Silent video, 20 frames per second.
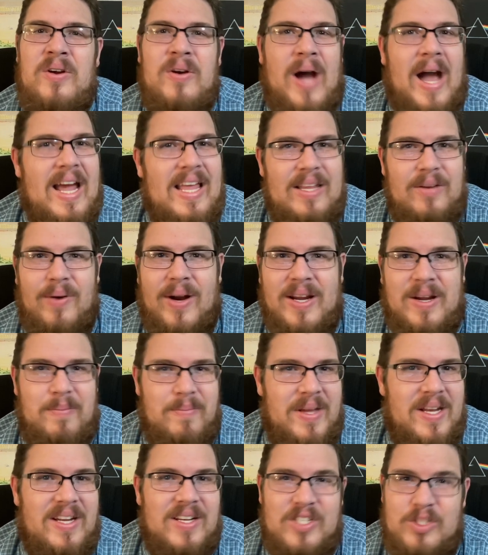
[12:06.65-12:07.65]
Highly
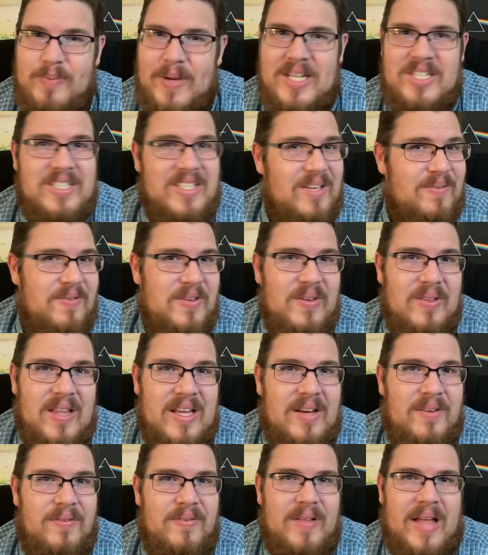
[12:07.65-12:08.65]
recommended, especially if you
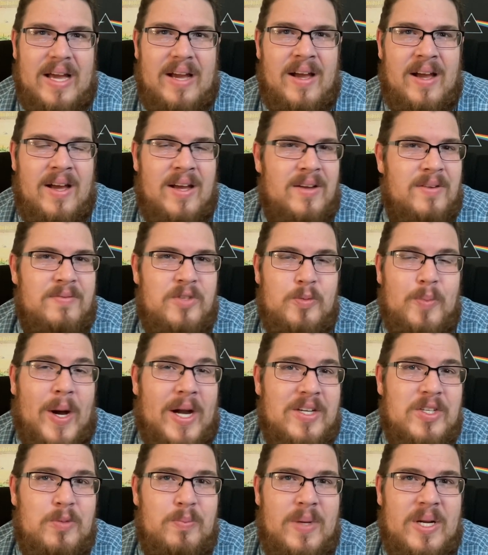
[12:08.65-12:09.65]
love
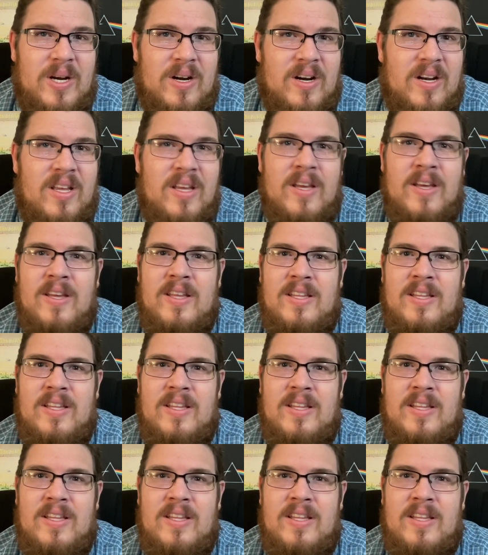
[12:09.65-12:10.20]
Spock's Beard.